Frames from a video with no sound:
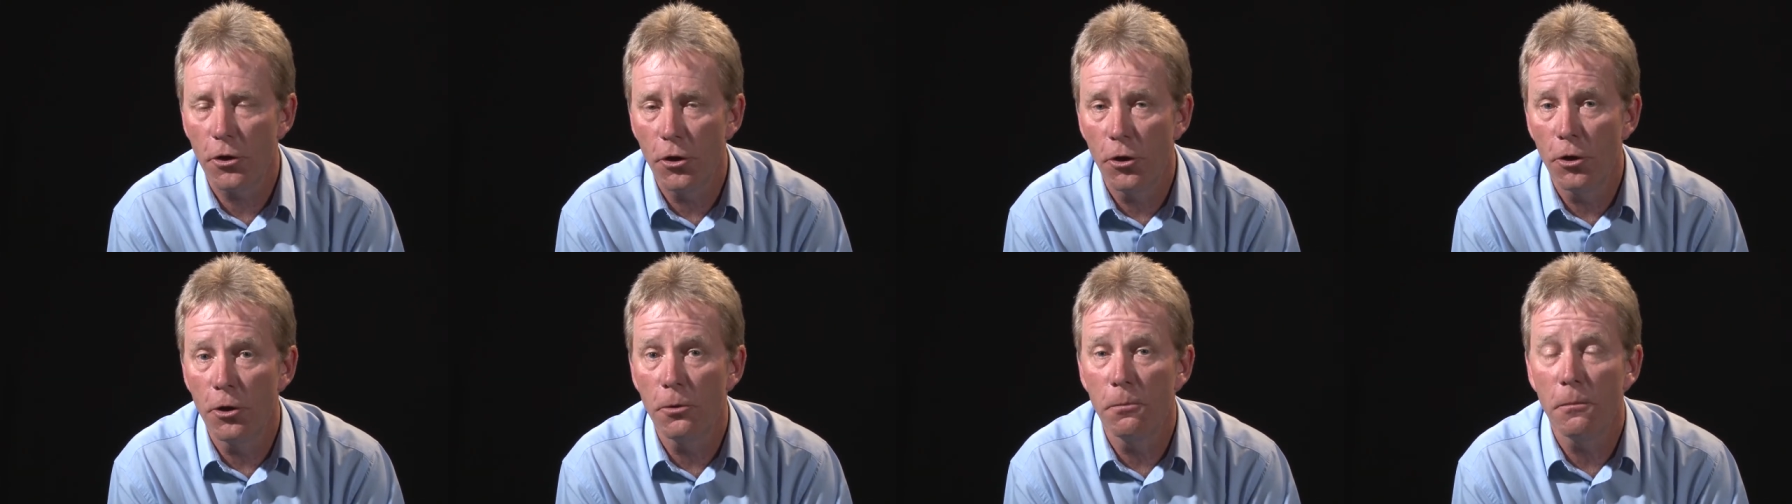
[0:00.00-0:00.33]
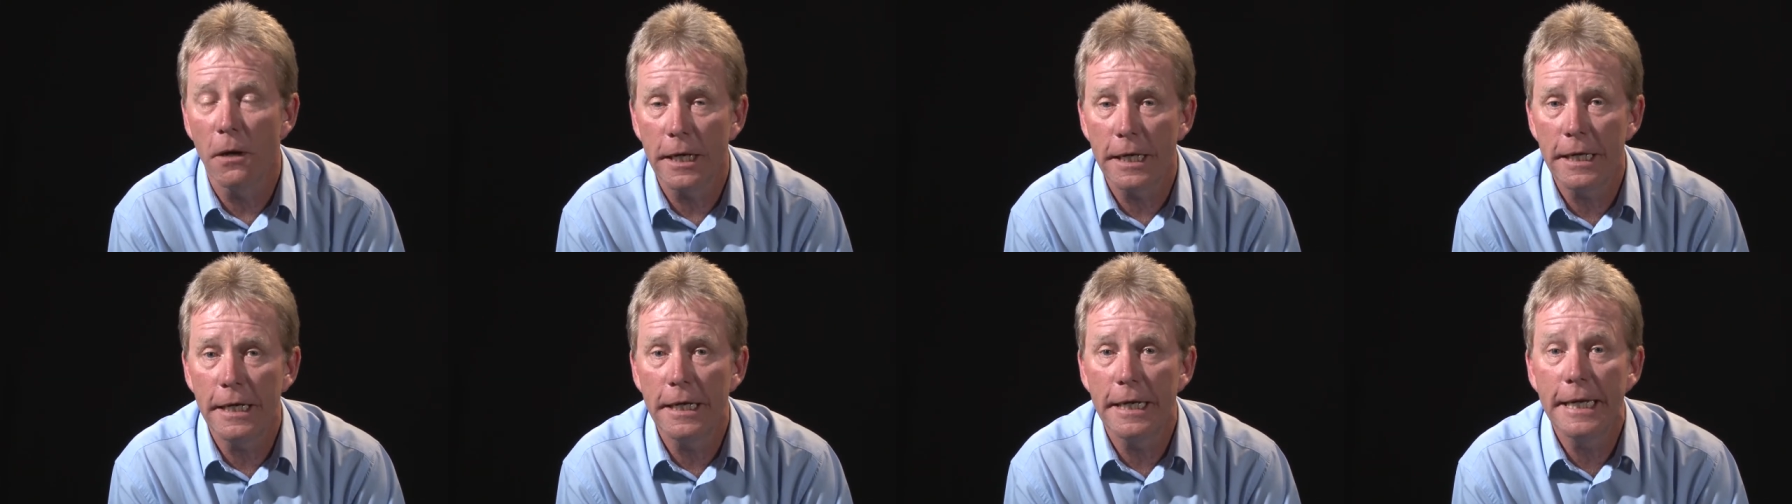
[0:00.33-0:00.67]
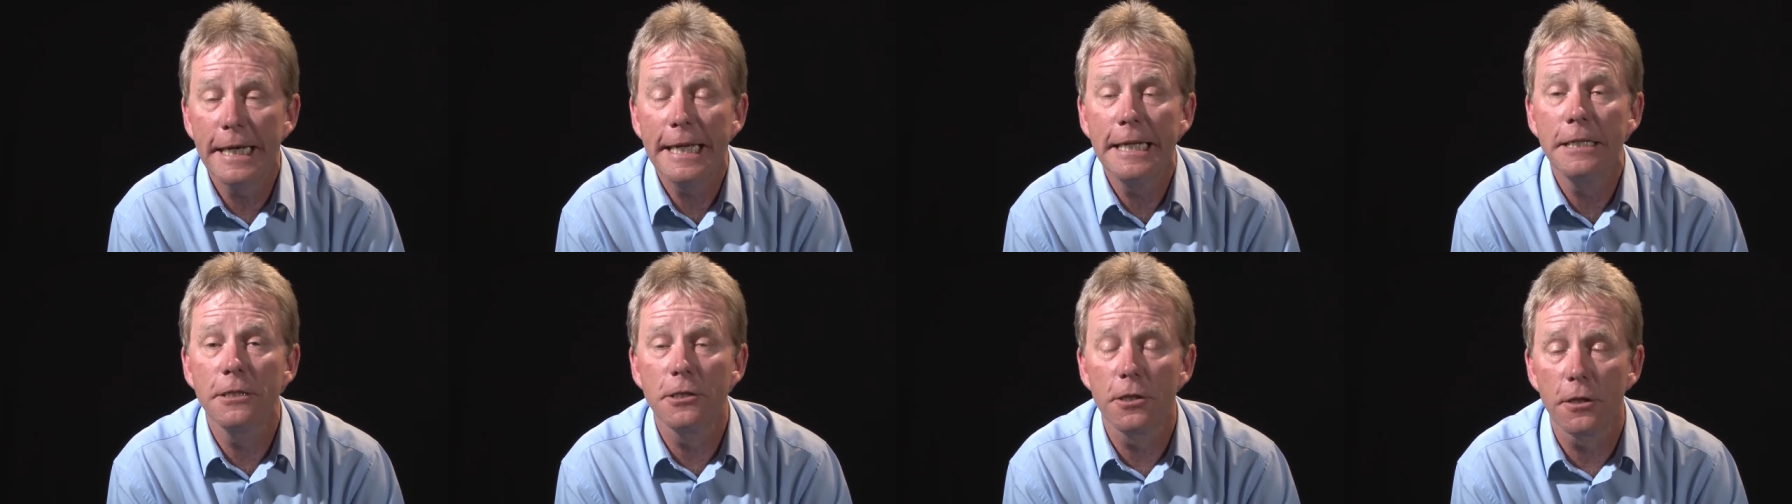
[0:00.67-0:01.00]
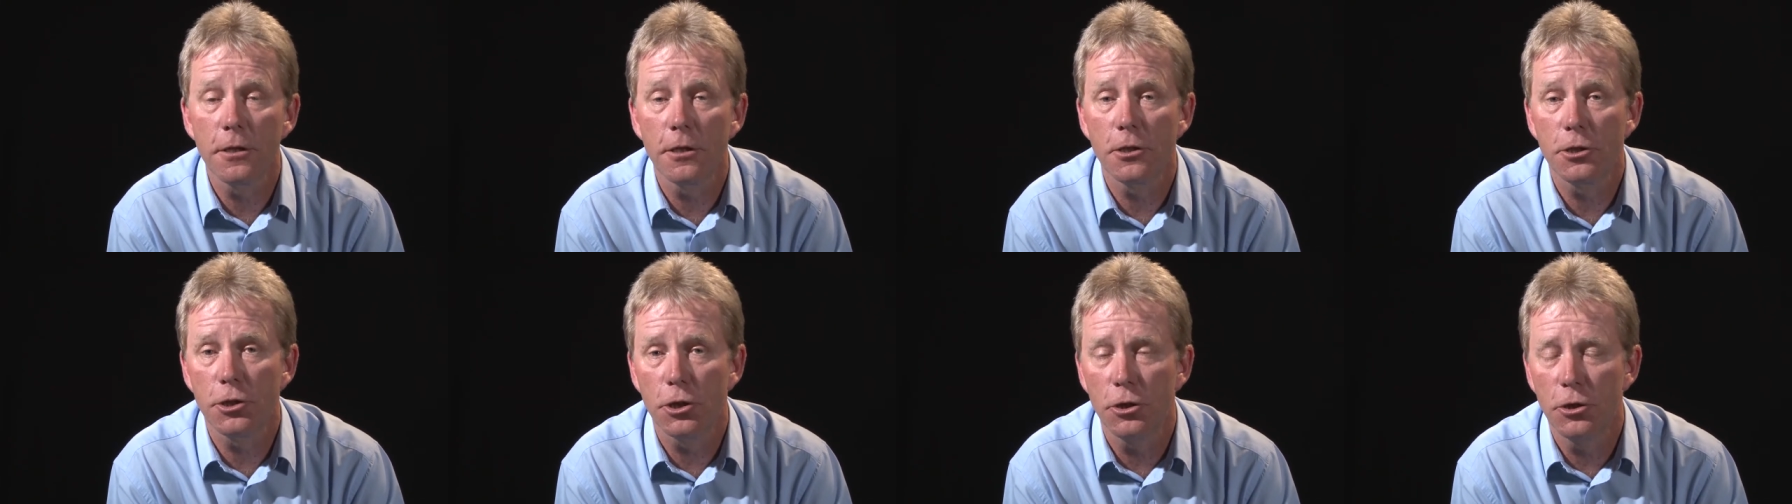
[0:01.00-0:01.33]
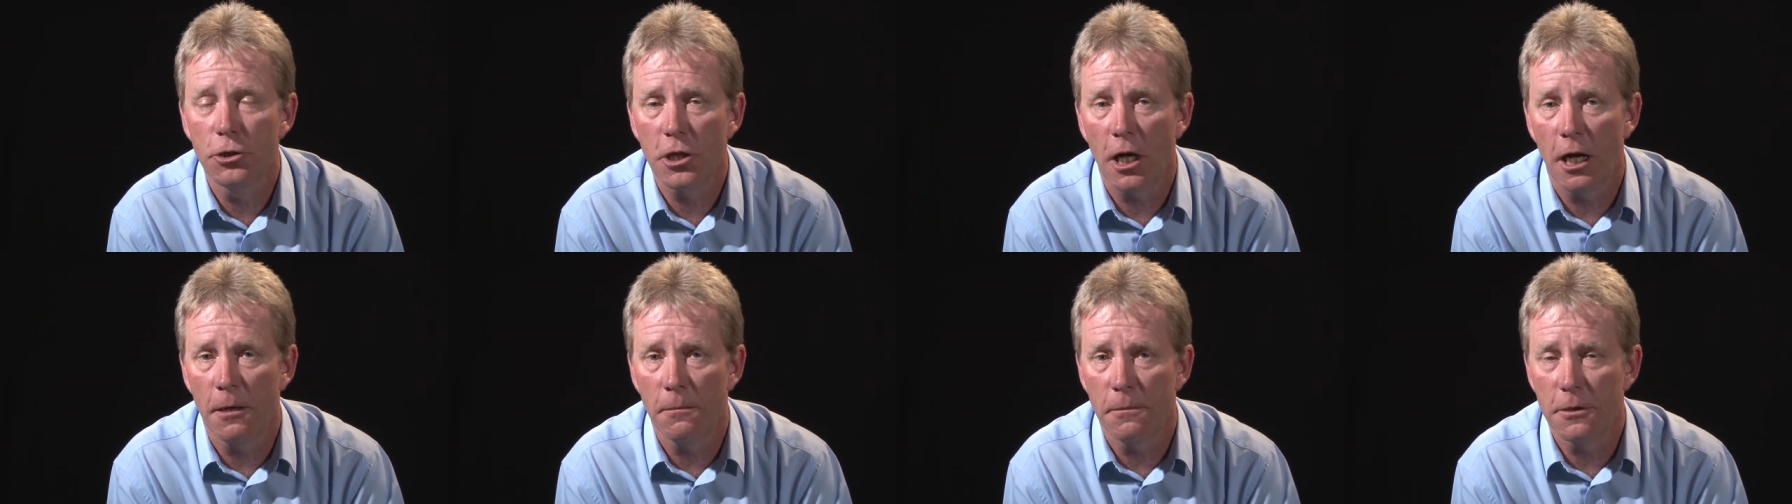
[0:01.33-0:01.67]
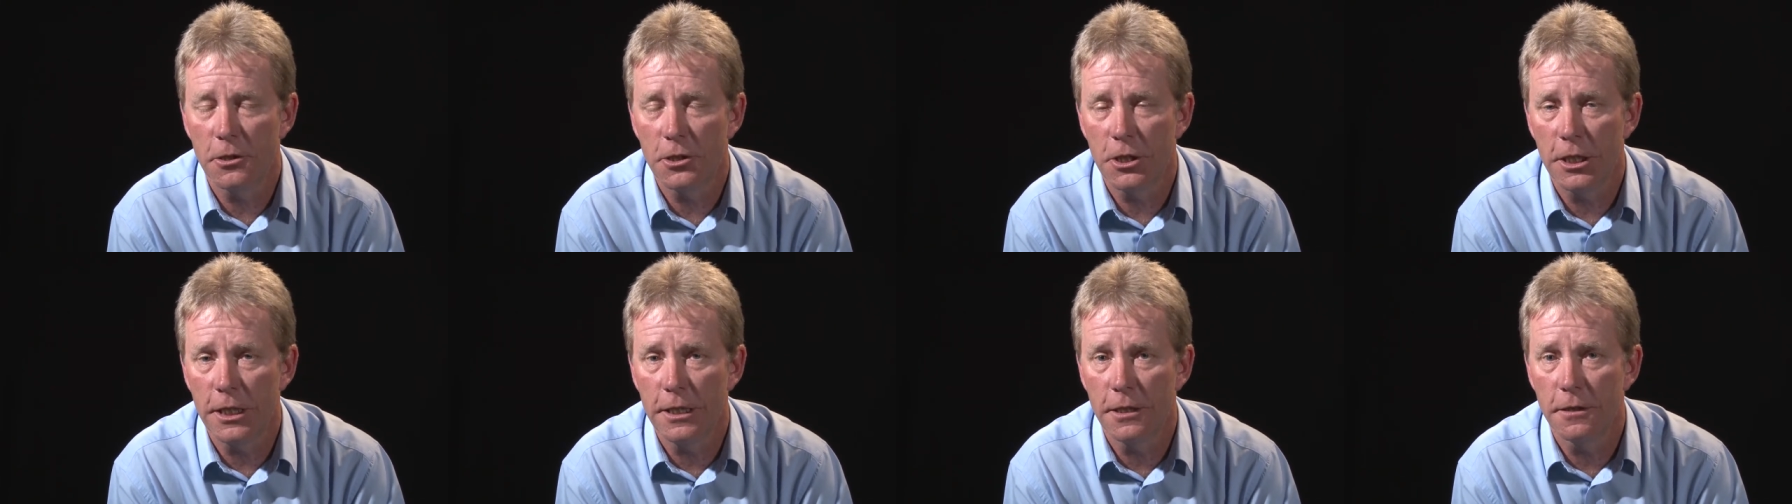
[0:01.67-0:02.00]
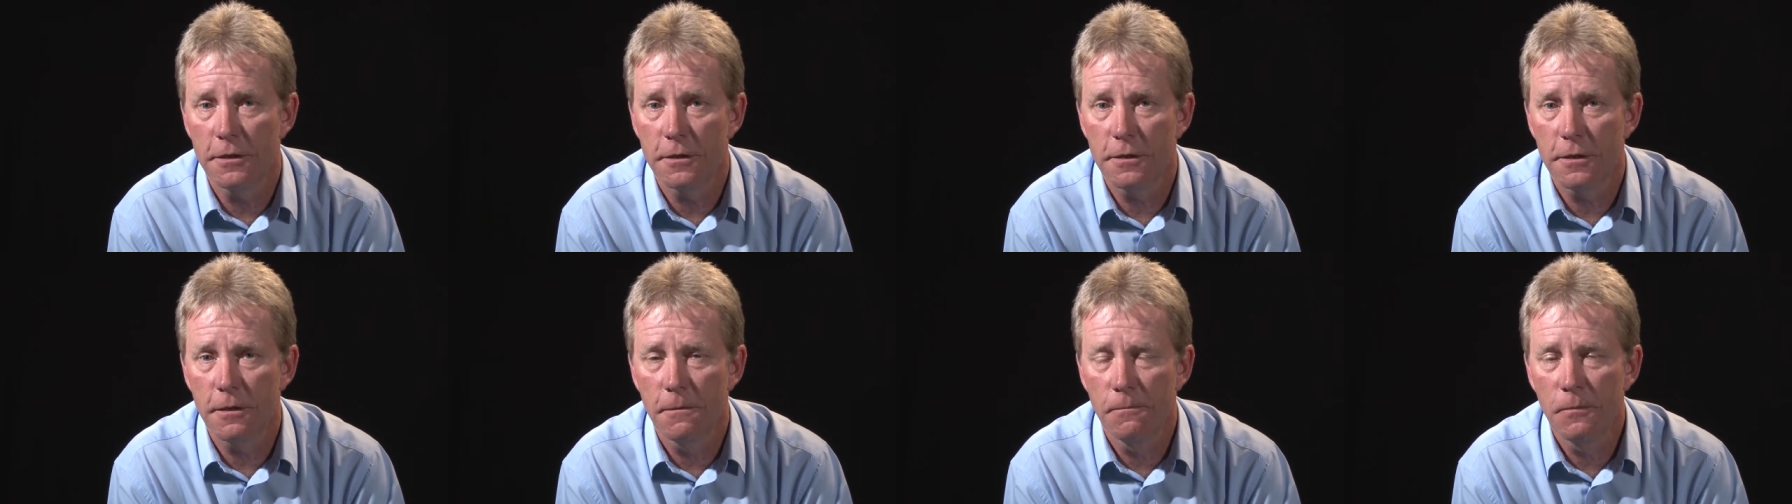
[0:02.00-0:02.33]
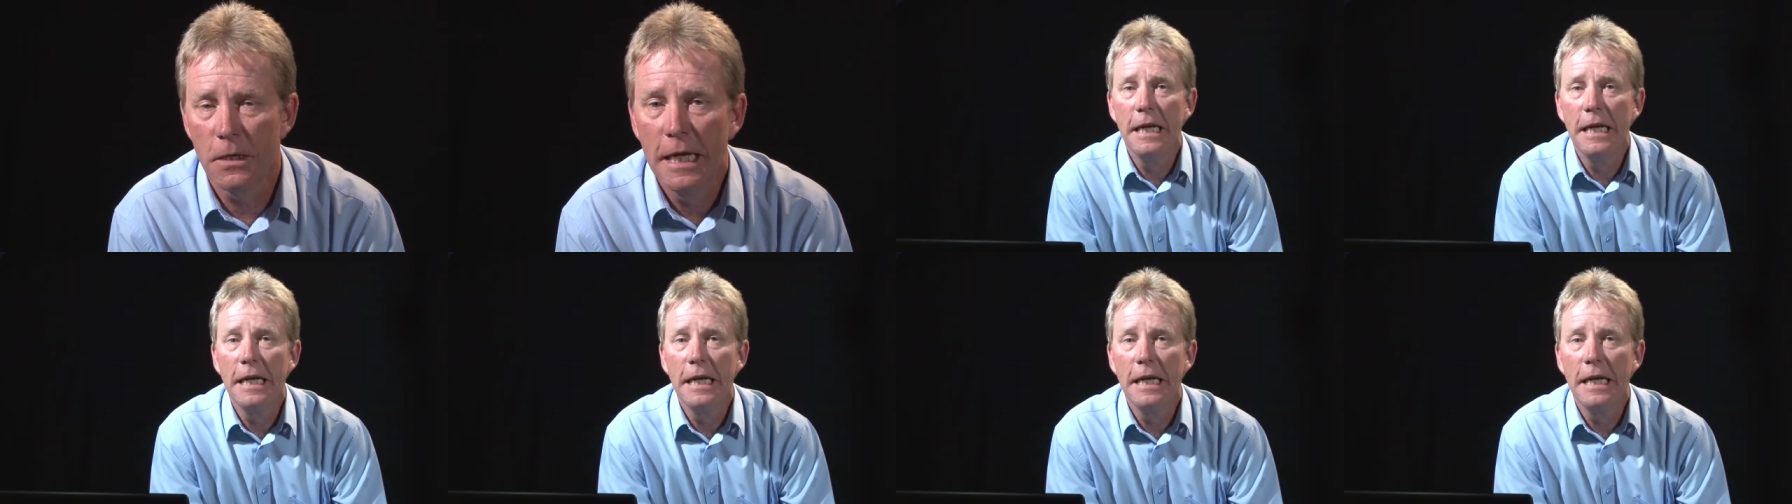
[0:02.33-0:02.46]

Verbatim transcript: earned money into the shoe shine machines.